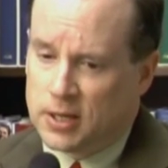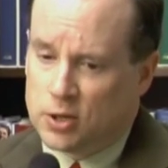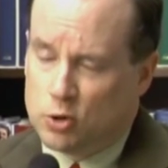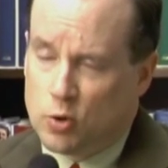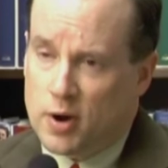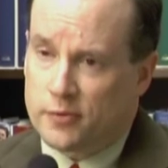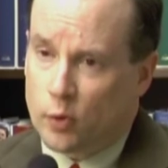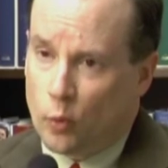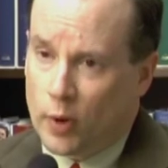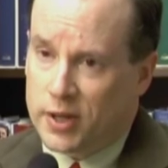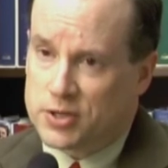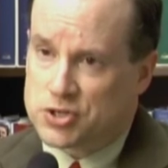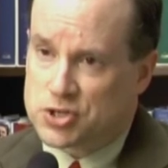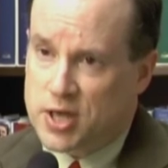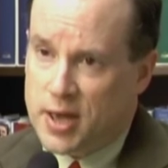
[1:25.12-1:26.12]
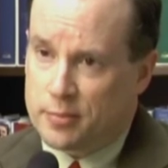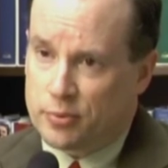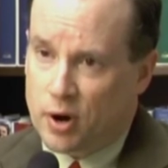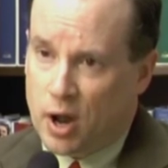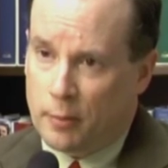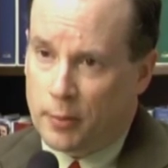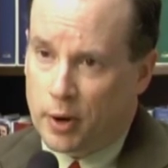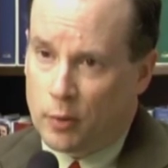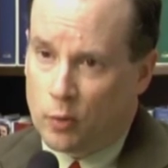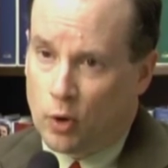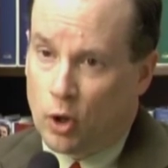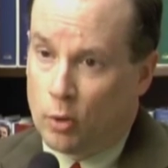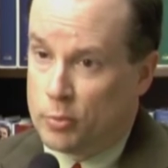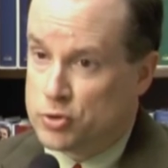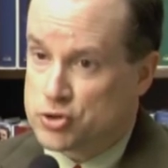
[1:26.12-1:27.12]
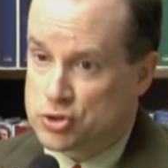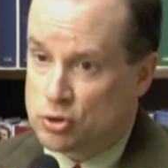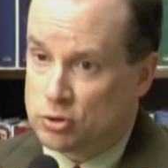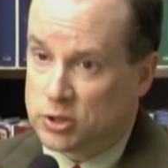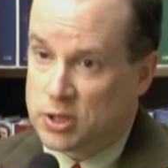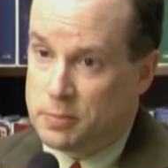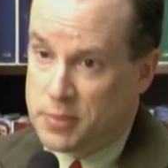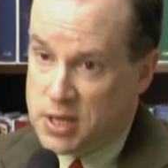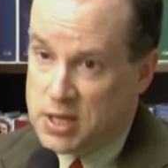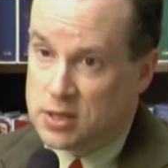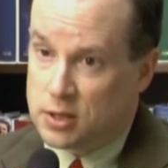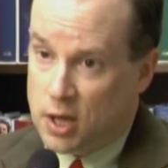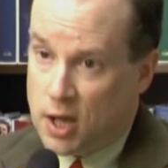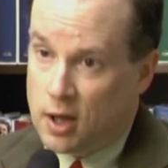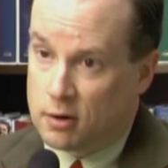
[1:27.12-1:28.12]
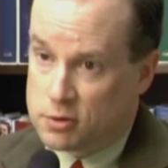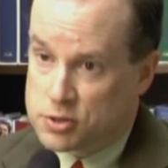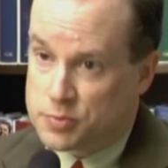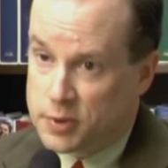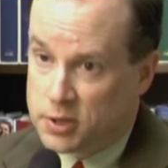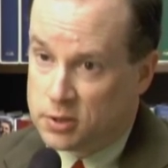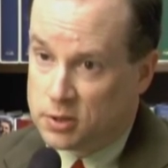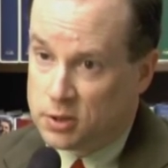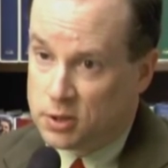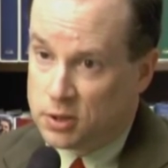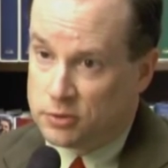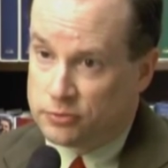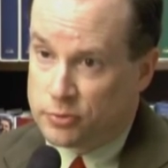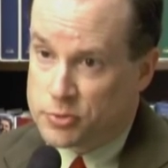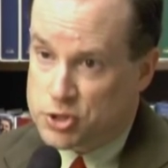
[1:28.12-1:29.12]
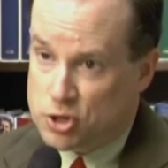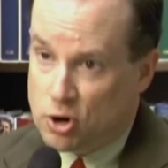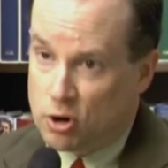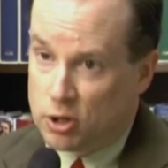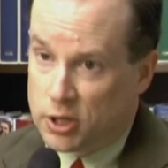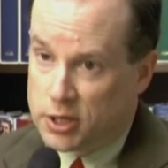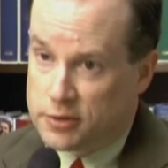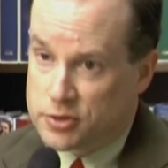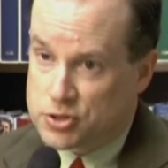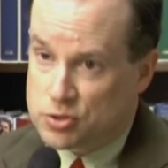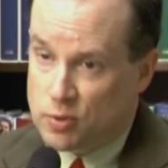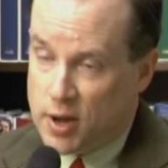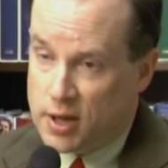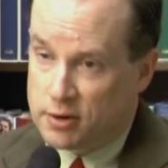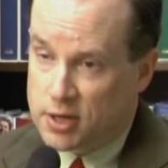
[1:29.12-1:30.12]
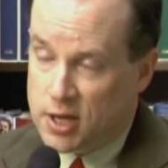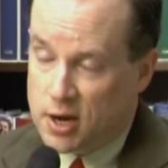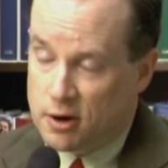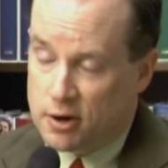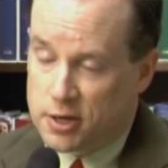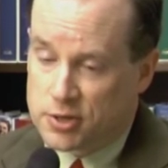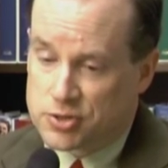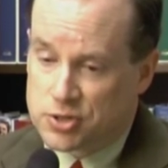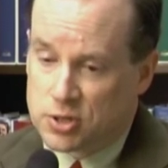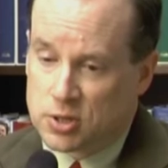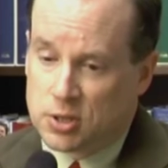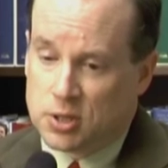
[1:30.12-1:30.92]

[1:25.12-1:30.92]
Whoever wins that primary will almost certainly be the congressman from Charlotte and the surrounding areas.